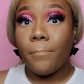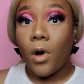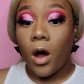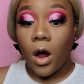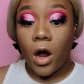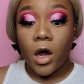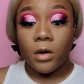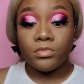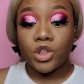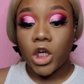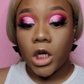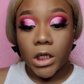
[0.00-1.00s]
bomb
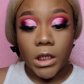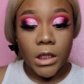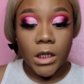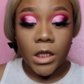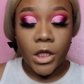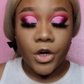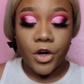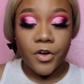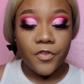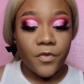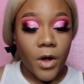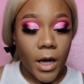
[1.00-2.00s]
chunky glitter,
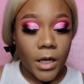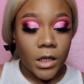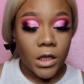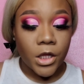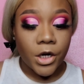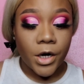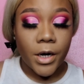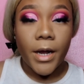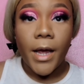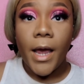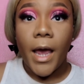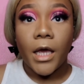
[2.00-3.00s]
fine glitter,
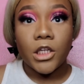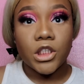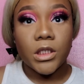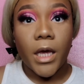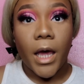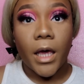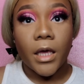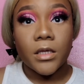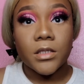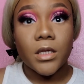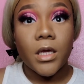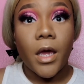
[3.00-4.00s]
and she
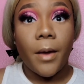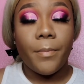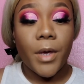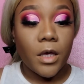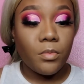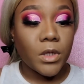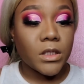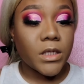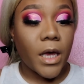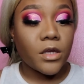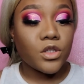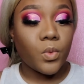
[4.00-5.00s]
has pigments
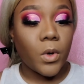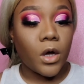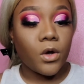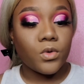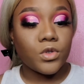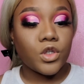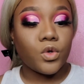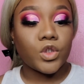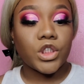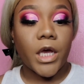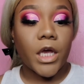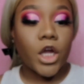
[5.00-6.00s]
as well, so
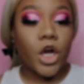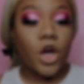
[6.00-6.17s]
check